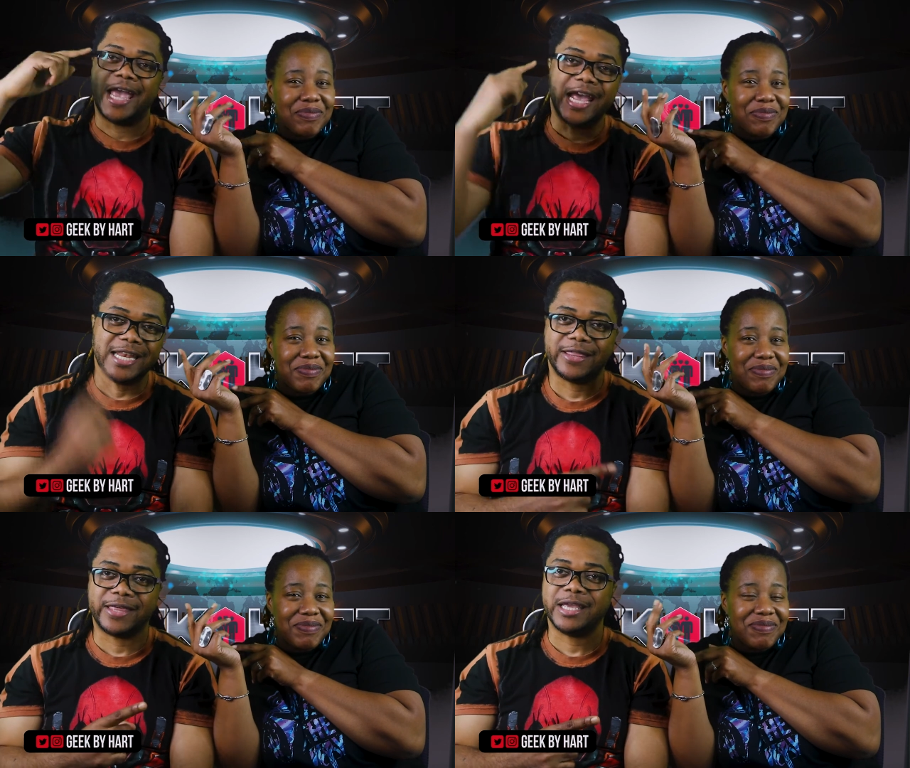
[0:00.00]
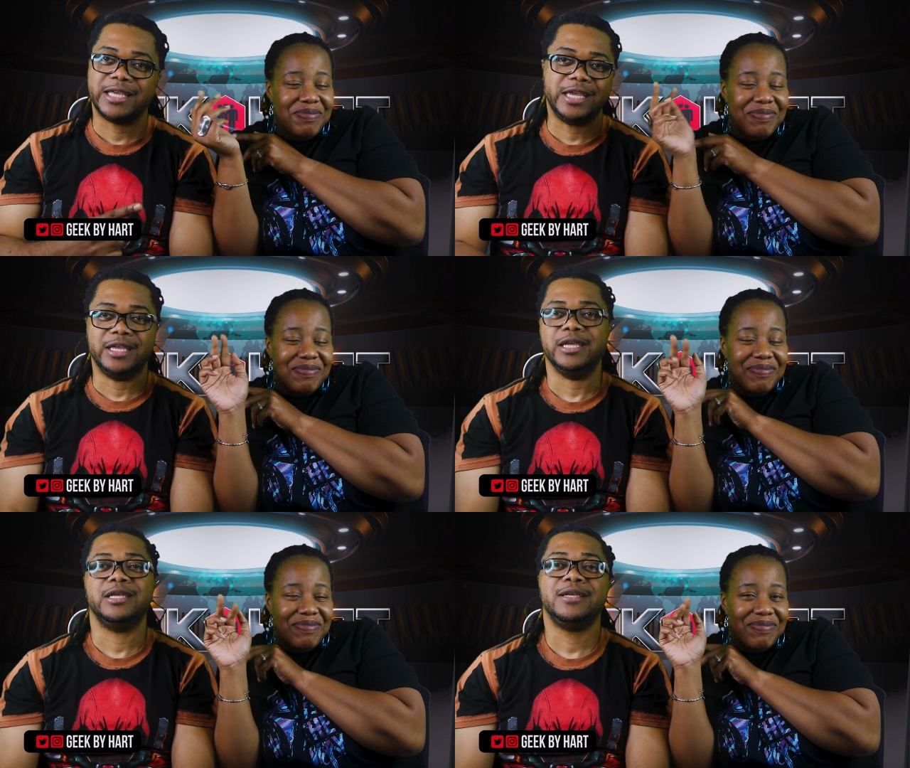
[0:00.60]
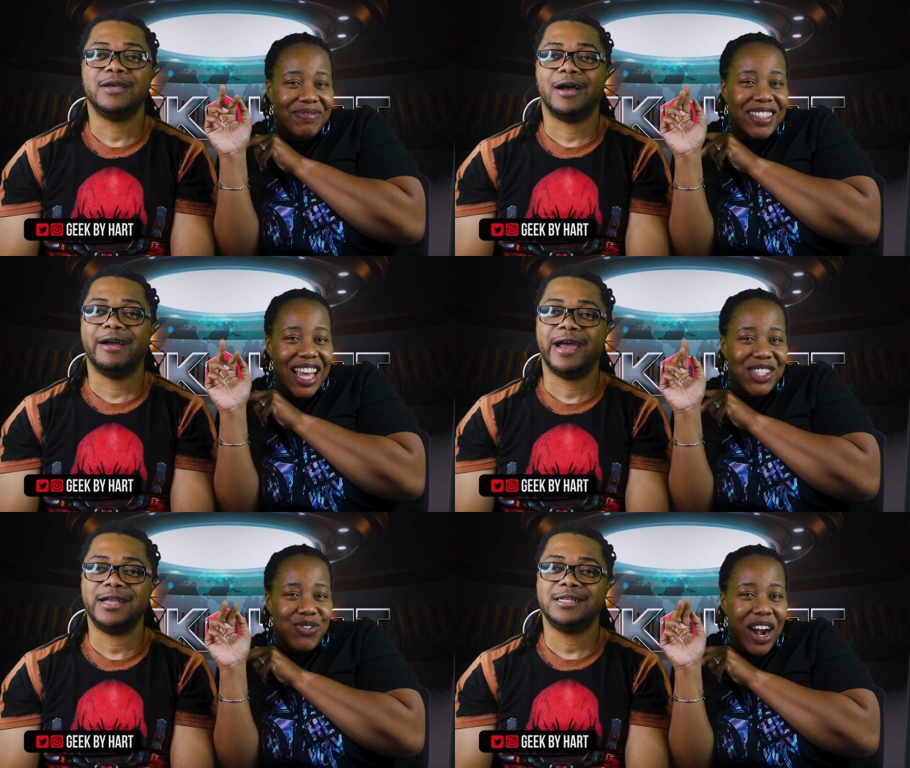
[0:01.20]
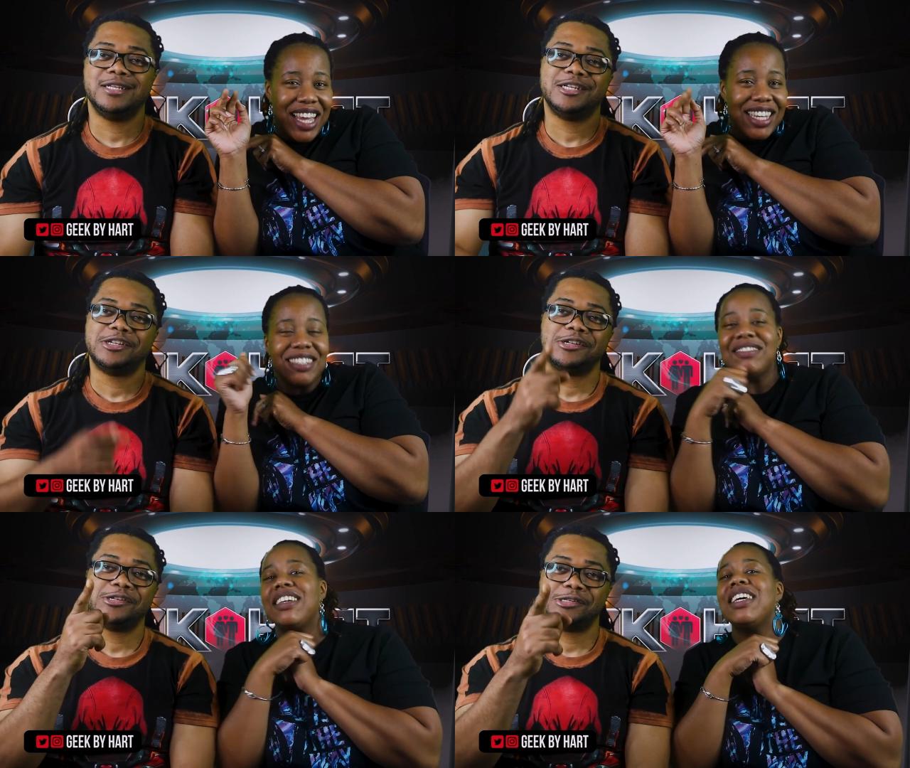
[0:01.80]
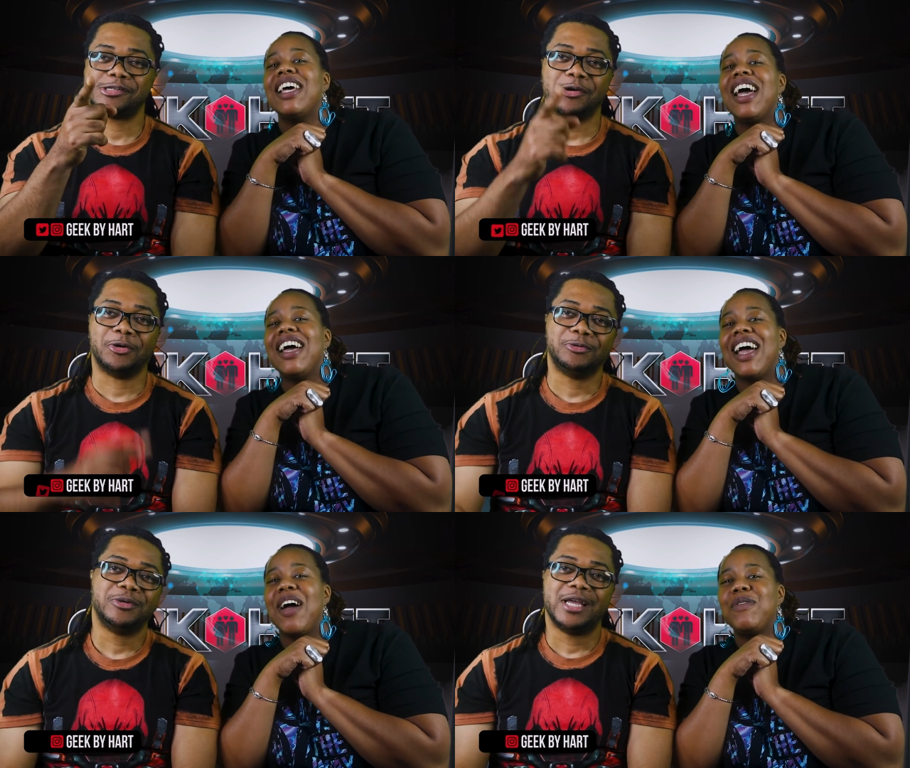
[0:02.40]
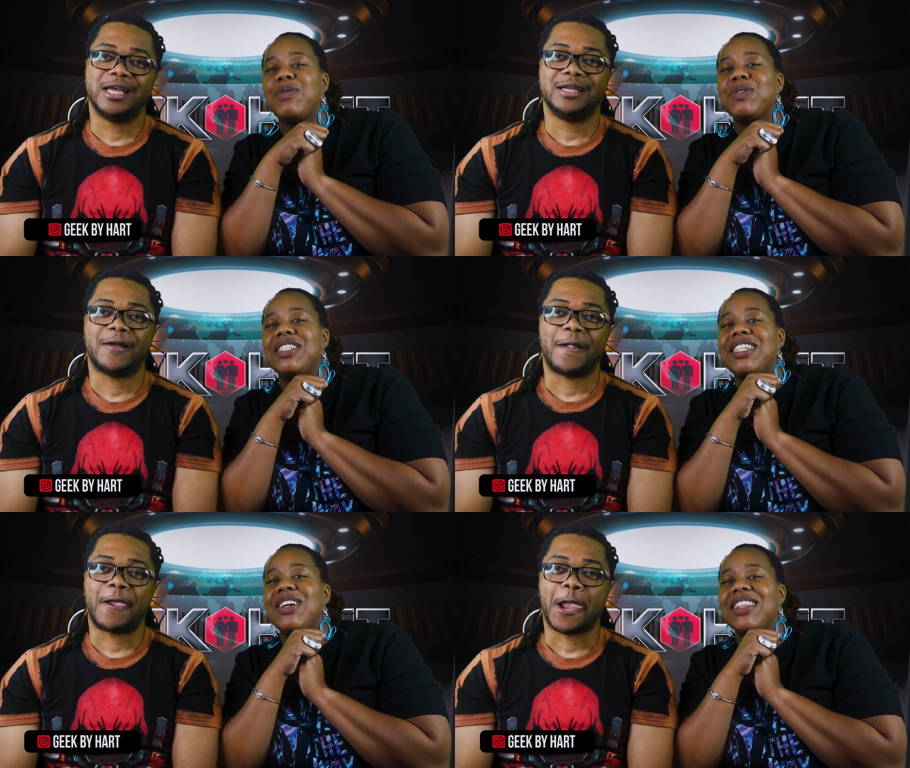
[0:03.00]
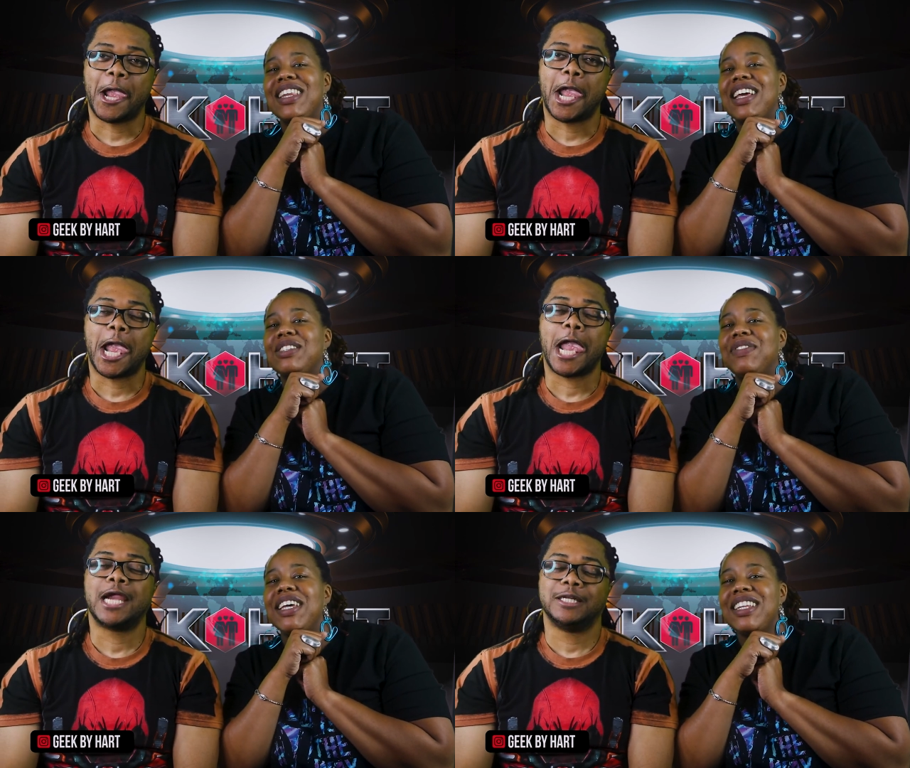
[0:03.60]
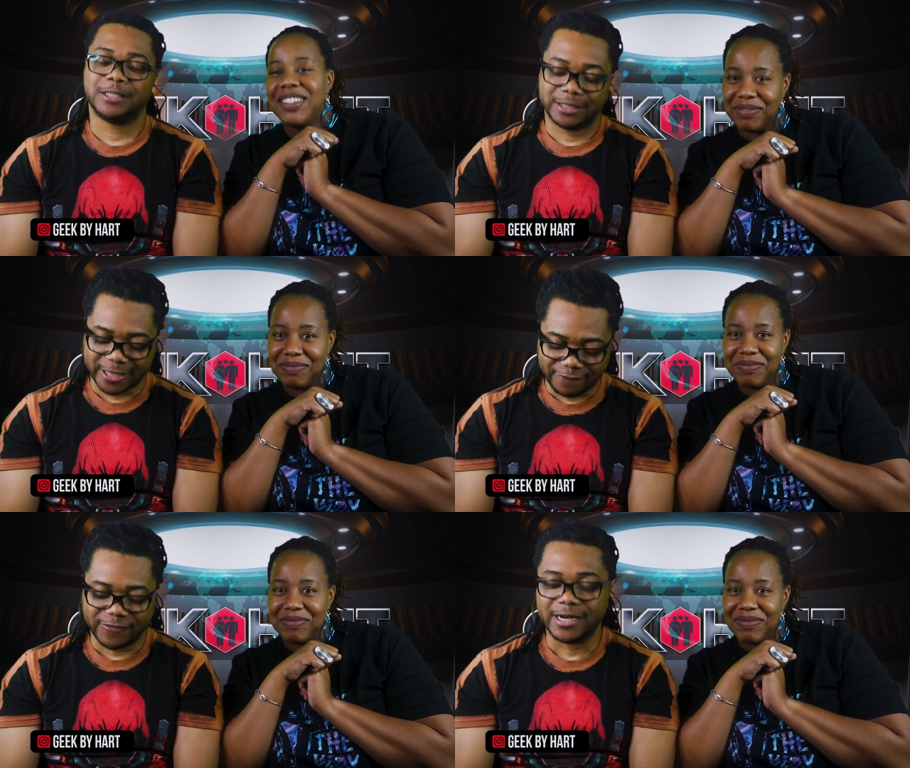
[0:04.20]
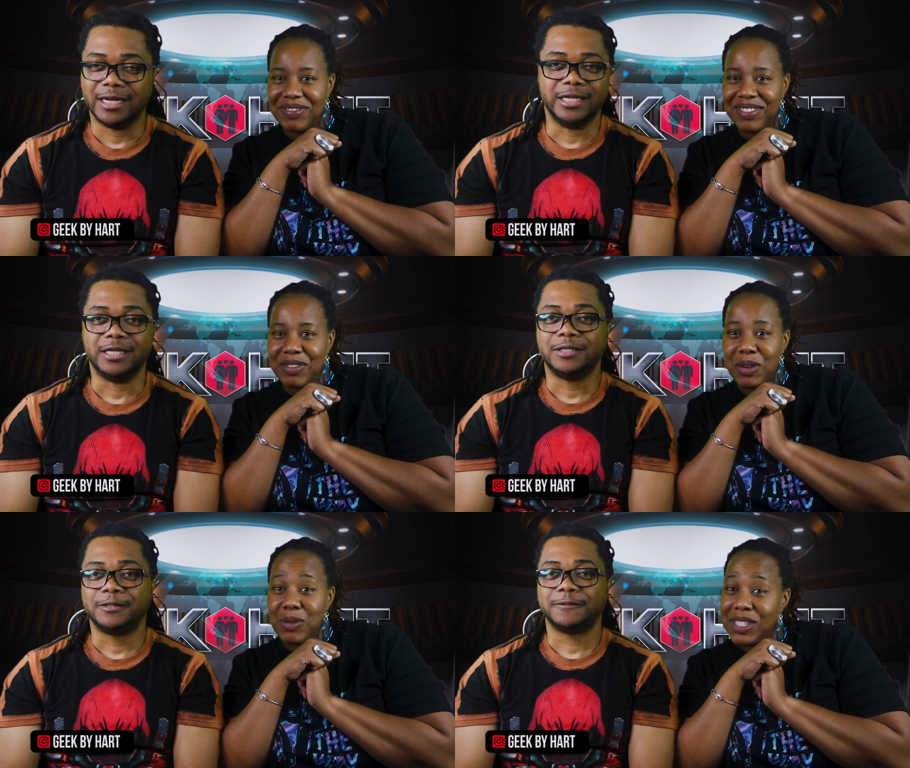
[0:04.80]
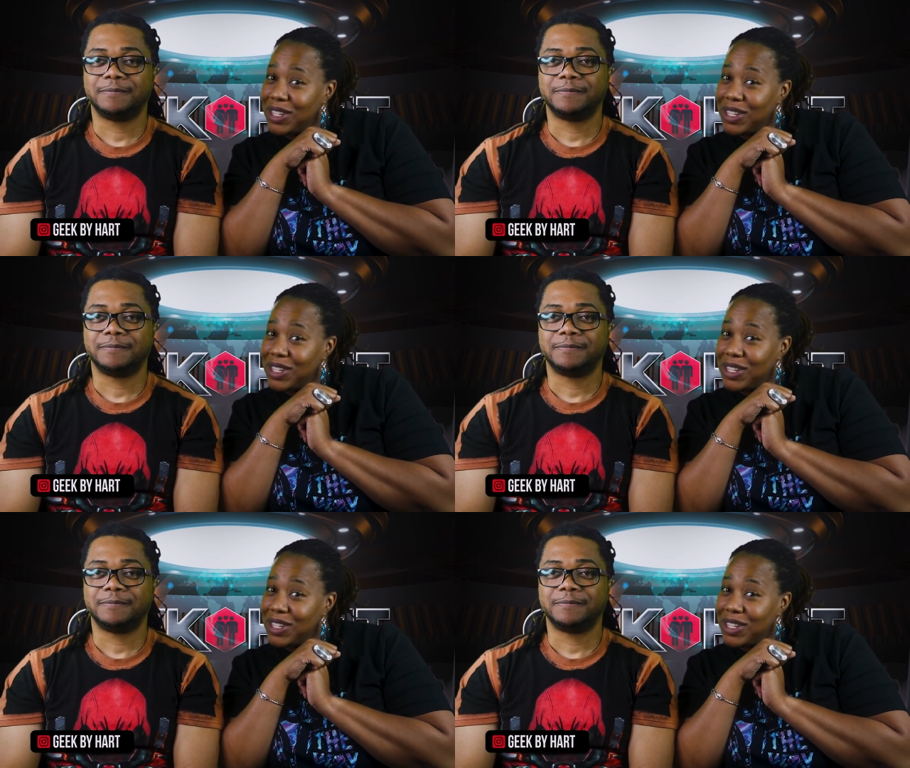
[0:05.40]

Speaker 1: anything geeky. All That's
Speaker 2: right. right. So. And we will see you at the next vid.
Speaker 1: Definitely.
Speaker 2: We will